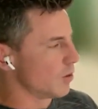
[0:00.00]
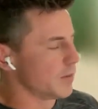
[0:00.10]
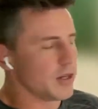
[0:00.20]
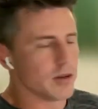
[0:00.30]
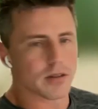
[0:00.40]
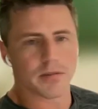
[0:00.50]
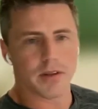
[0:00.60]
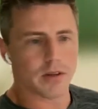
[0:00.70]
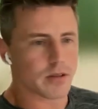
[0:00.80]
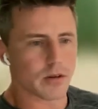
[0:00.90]
cool. What do we
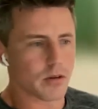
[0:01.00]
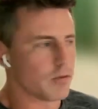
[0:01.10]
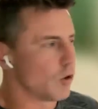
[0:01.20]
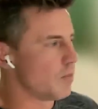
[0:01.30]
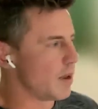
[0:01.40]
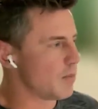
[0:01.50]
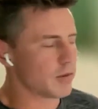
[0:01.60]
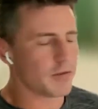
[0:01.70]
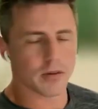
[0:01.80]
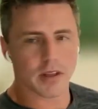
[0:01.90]
use? We use Google Form.
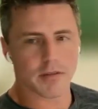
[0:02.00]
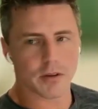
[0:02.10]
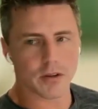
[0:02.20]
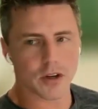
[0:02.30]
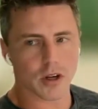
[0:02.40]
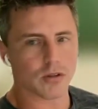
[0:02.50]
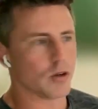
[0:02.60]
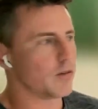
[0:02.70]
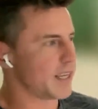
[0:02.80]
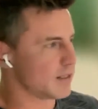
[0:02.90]
People can fill in their food
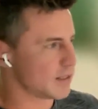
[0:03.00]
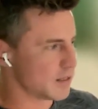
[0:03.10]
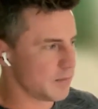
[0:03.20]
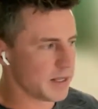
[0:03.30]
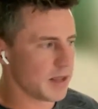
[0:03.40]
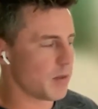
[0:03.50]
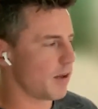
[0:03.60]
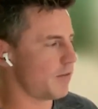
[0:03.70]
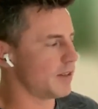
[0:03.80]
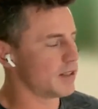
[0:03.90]
journal, or they can submit
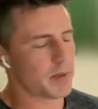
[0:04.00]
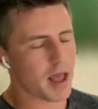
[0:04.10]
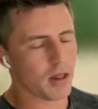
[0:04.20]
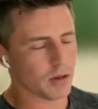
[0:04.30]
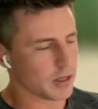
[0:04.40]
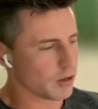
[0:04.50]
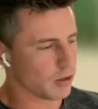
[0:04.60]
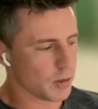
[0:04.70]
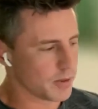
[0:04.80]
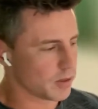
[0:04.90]
their MyFitnessPal or
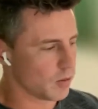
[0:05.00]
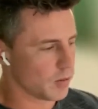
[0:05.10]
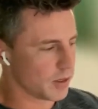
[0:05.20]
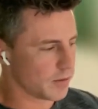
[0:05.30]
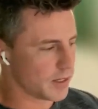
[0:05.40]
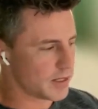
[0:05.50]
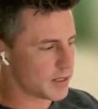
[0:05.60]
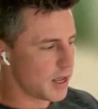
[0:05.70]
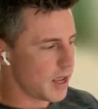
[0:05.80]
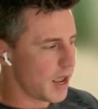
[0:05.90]
their chronometer or whatever
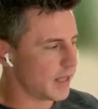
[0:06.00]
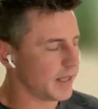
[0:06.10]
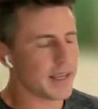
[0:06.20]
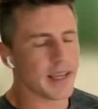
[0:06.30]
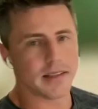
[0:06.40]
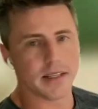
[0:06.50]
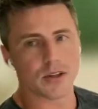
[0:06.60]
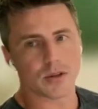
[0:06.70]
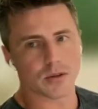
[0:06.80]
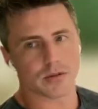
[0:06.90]
it is. And they get
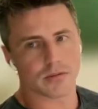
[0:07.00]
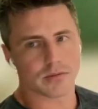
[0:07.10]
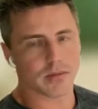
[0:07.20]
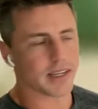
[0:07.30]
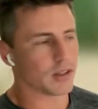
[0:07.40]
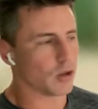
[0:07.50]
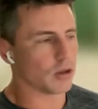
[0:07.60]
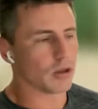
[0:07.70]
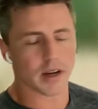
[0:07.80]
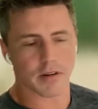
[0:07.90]
a digital,
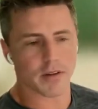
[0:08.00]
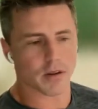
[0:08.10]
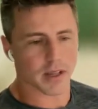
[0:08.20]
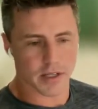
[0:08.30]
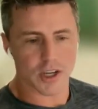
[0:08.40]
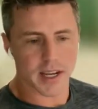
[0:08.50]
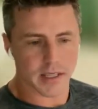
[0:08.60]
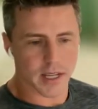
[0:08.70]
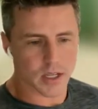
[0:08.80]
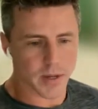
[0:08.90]
like an online review, like a
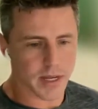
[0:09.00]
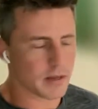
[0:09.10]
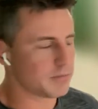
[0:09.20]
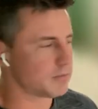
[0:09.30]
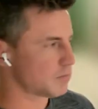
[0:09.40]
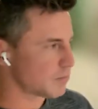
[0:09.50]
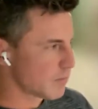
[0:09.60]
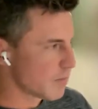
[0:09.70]
check-in each week.